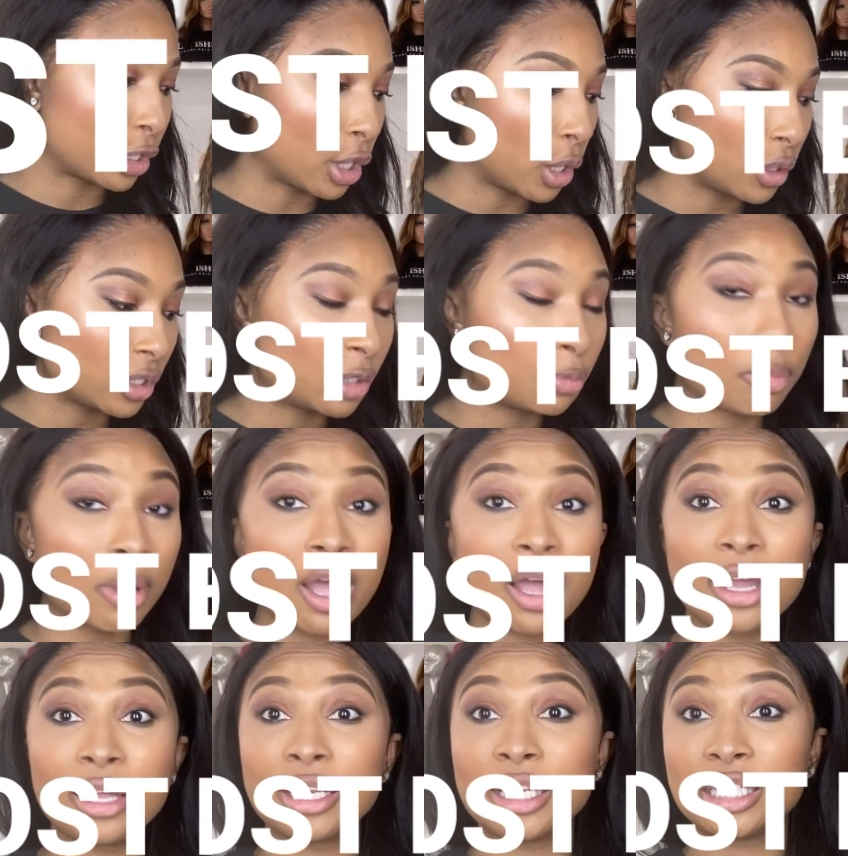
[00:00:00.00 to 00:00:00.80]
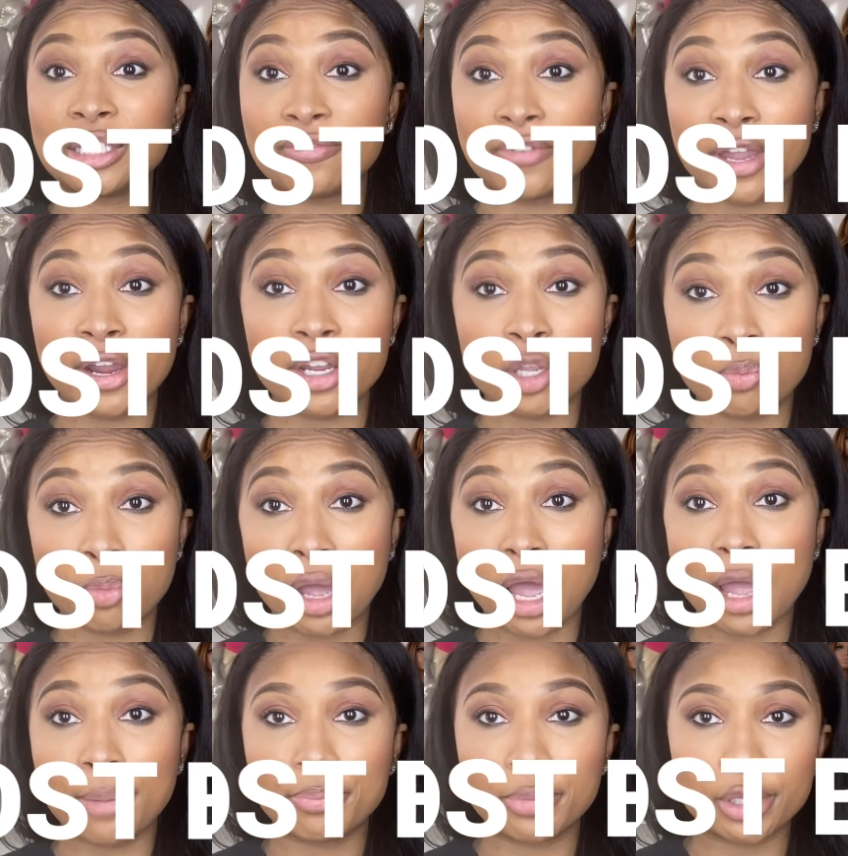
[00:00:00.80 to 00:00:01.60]
Ghost Bond is very
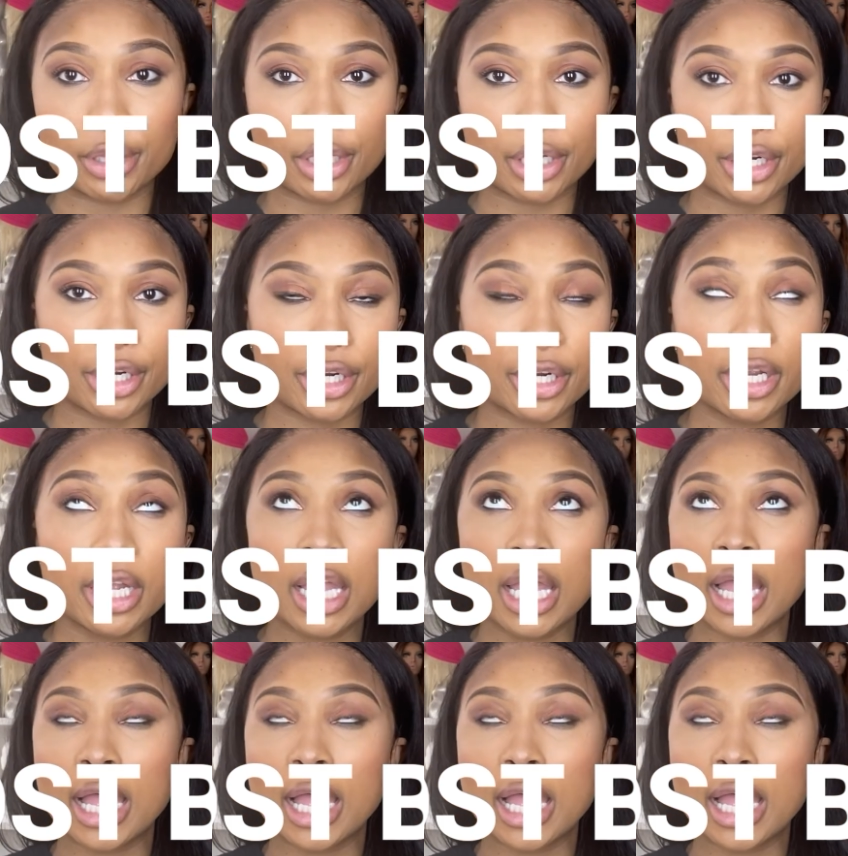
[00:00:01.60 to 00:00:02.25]
popular.